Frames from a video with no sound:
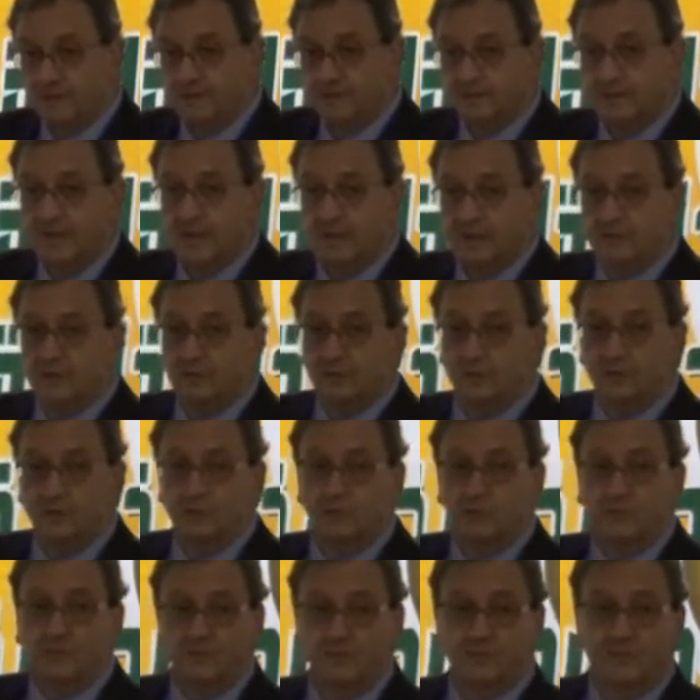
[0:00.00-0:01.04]
The other
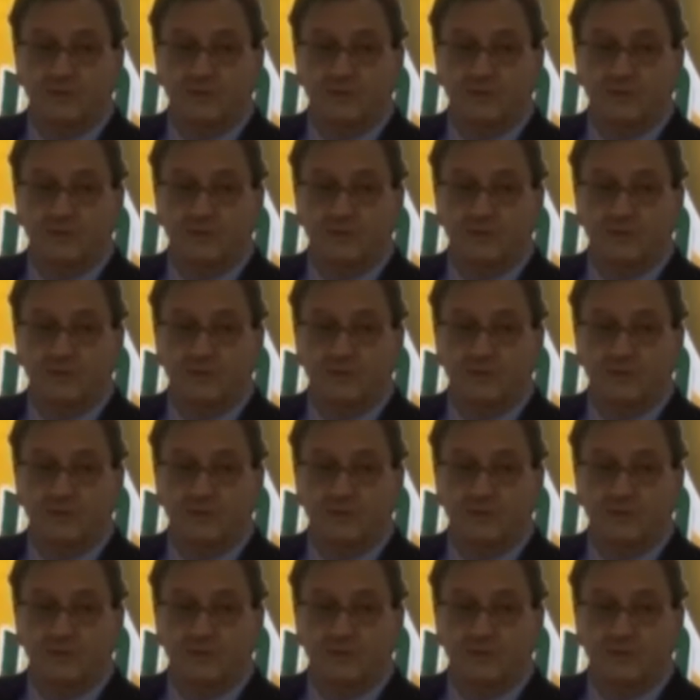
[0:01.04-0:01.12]
group of